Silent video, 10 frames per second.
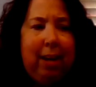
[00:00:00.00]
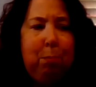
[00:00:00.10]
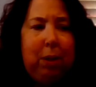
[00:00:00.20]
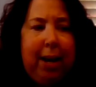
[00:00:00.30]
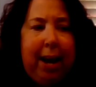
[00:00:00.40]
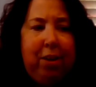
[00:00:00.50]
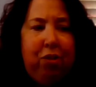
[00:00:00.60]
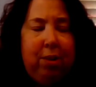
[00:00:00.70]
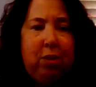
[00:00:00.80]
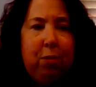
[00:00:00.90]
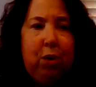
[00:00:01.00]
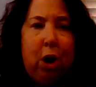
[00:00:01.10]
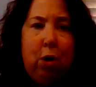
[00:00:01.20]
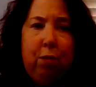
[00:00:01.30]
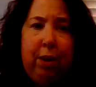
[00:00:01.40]
implications of
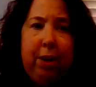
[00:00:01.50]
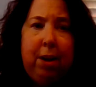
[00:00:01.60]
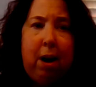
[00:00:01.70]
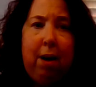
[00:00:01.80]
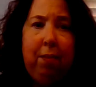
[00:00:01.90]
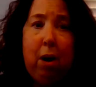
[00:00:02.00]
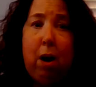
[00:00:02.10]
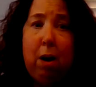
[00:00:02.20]
COVID on